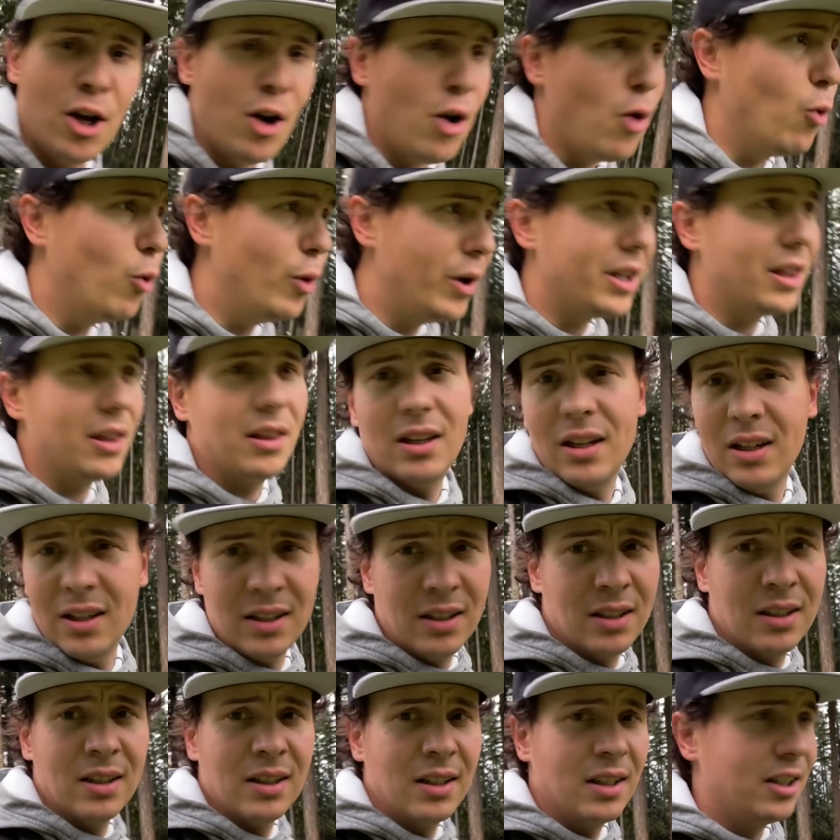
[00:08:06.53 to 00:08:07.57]
with
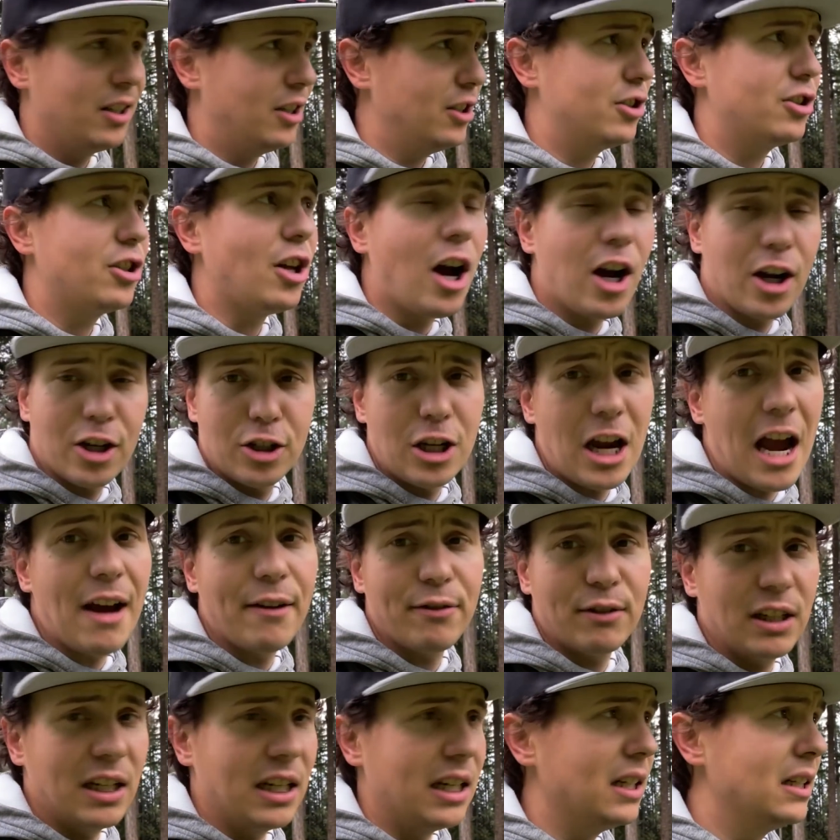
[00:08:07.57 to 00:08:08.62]
the stock
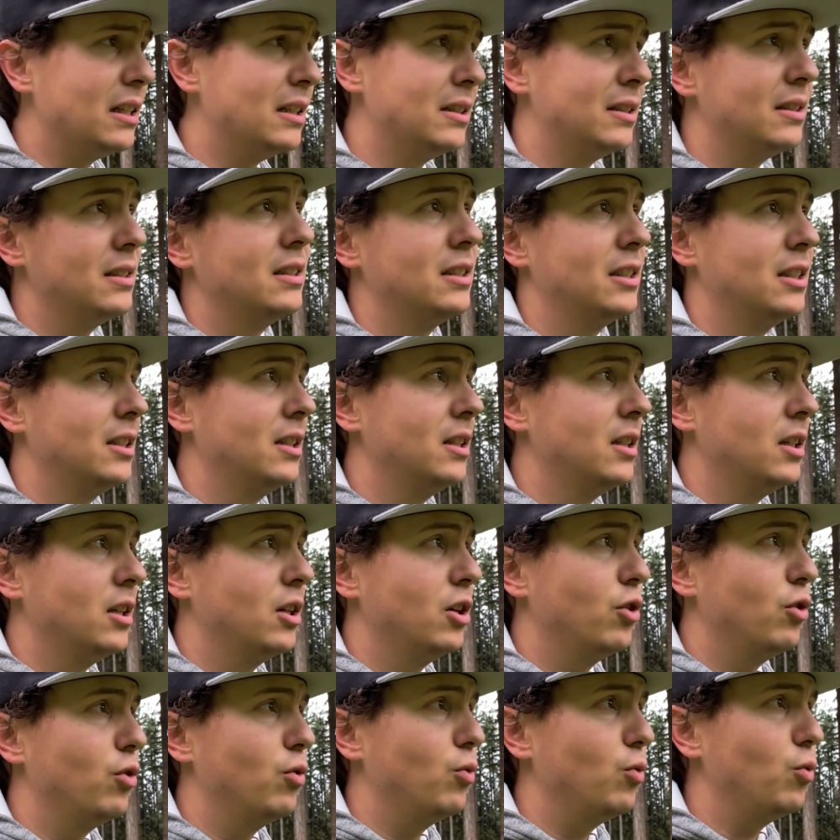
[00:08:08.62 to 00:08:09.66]
shaft in it,
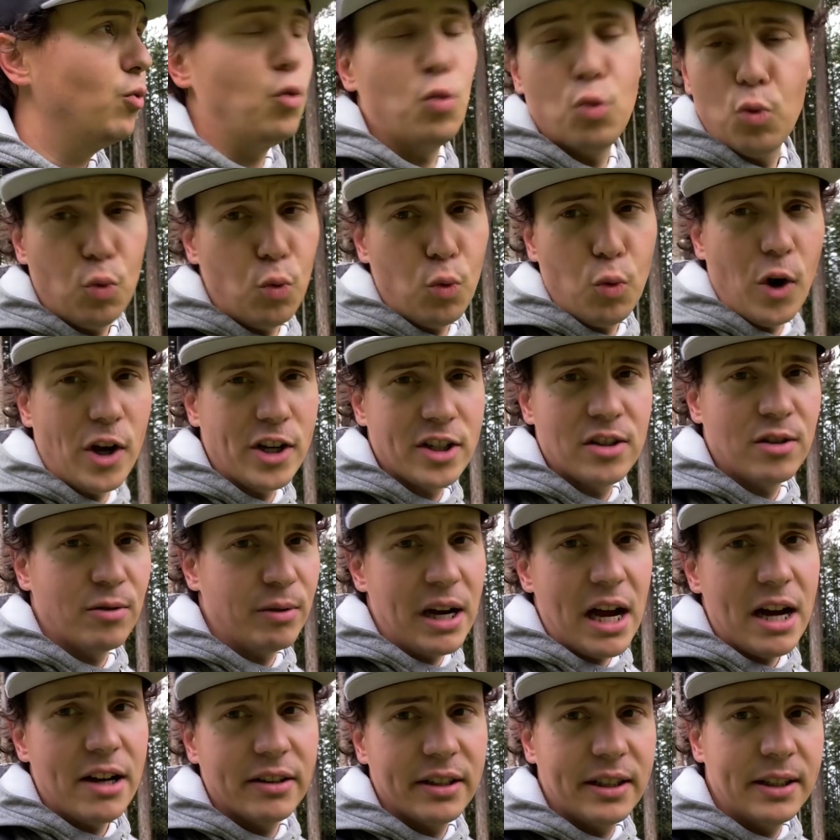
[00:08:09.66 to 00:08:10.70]
wasn't a
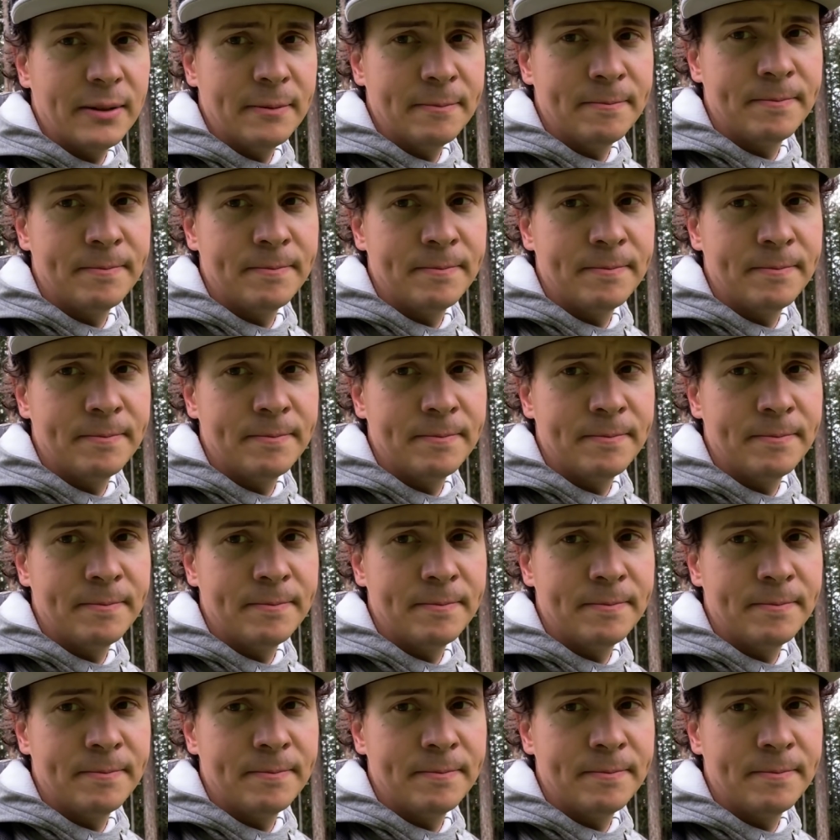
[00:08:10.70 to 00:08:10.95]
reality.